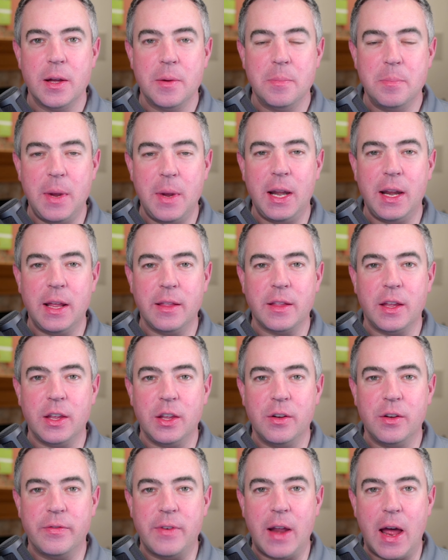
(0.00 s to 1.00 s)
meaning that
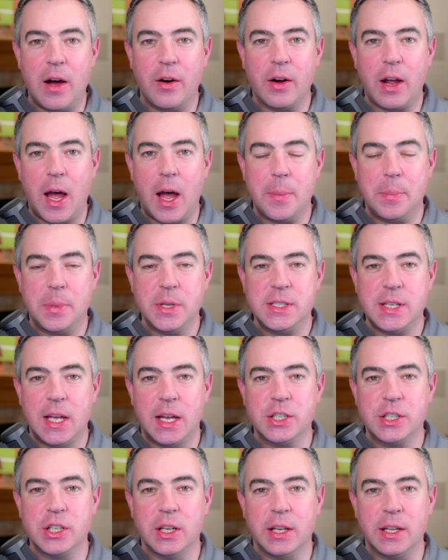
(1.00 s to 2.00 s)
you've now got
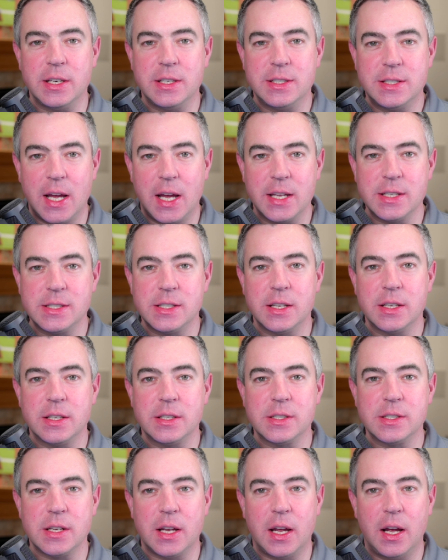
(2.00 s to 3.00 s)
potentially
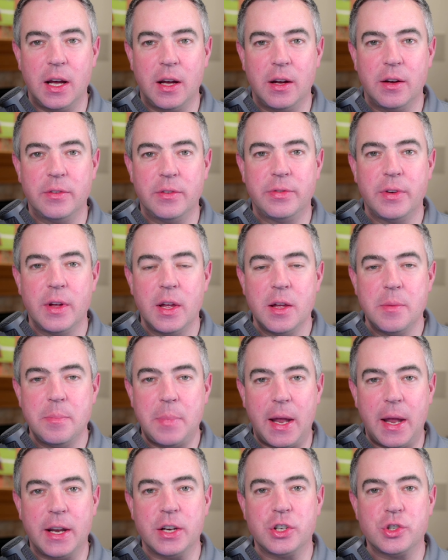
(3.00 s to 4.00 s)
dozens of
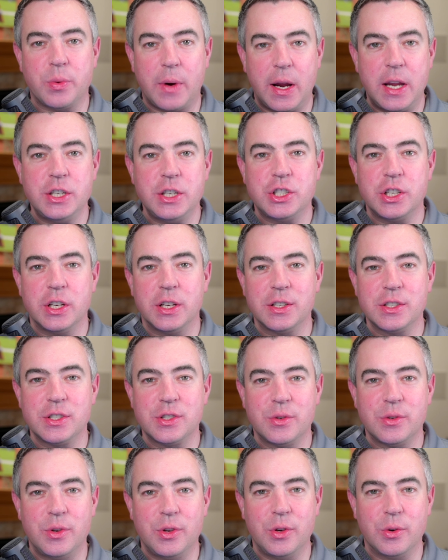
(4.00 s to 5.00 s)
penetrations
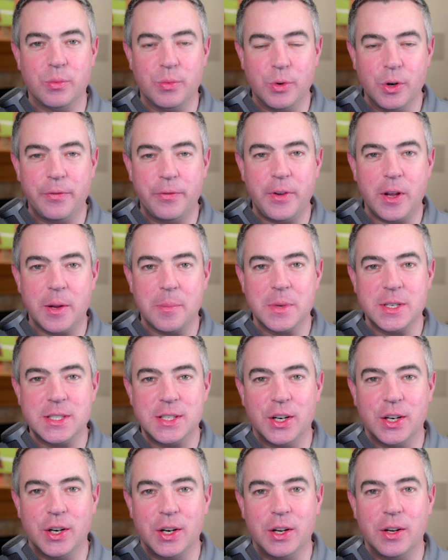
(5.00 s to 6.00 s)
through your roofing
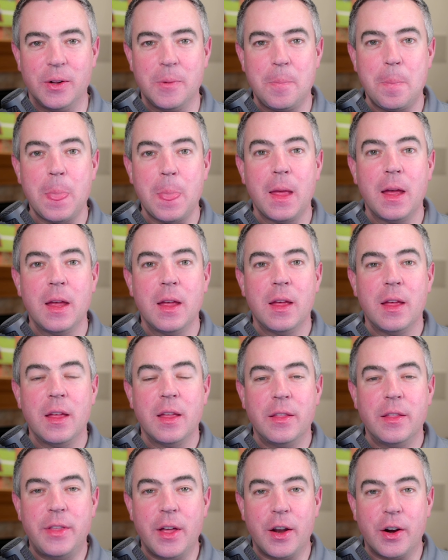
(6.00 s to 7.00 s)
material
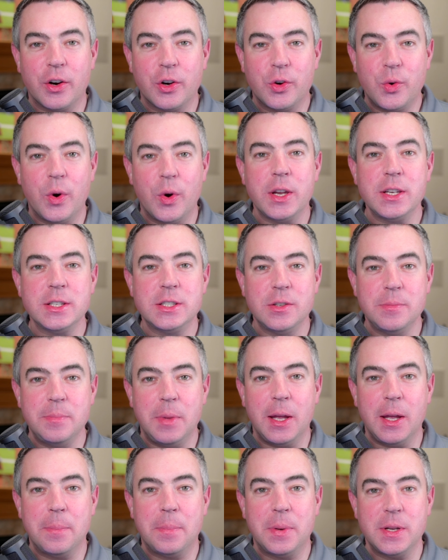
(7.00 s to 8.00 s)
that are going to
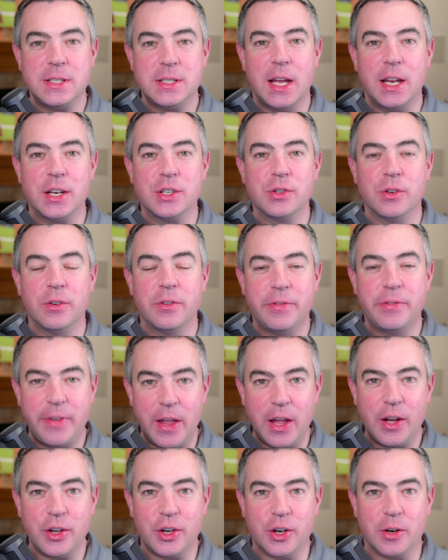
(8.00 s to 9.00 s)
be potential
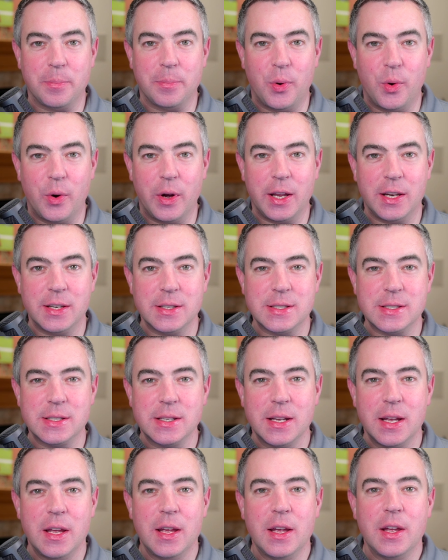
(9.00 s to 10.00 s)
failure points.
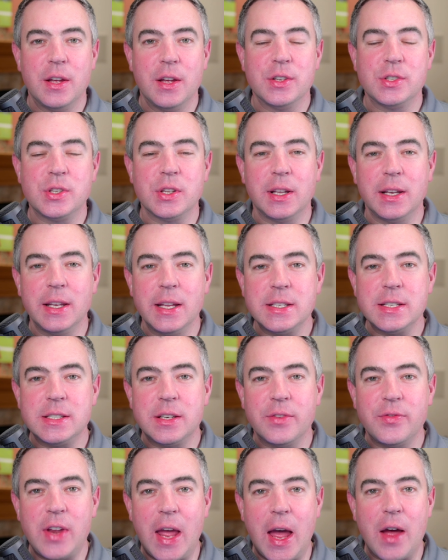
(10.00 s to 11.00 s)
So the
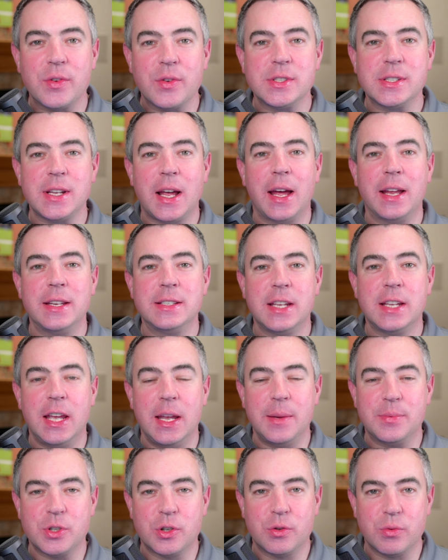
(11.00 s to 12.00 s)
list of downsides
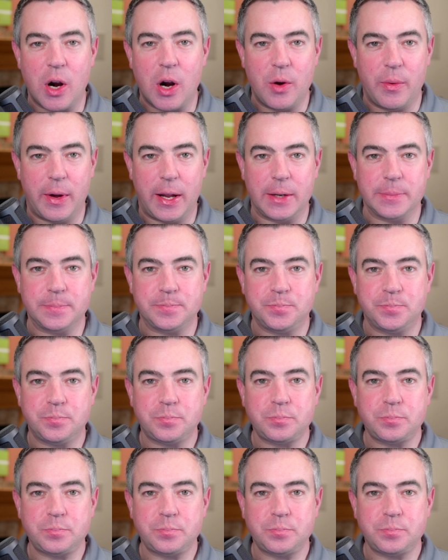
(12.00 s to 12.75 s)
keeps growing.